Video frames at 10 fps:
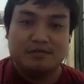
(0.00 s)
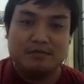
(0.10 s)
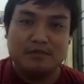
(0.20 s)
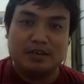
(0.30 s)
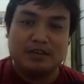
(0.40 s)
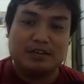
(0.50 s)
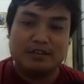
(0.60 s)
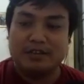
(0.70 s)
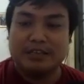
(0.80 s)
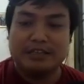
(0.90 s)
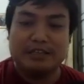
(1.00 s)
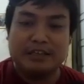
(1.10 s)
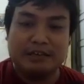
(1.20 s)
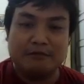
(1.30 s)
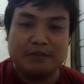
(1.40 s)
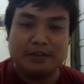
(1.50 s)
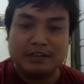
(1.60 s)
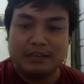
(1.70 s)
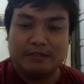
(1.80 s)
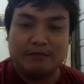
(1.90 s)
But let's try what
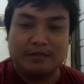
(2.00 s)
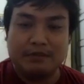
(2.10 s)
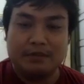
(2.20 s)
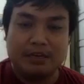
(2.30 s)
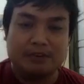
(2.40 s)
it will be.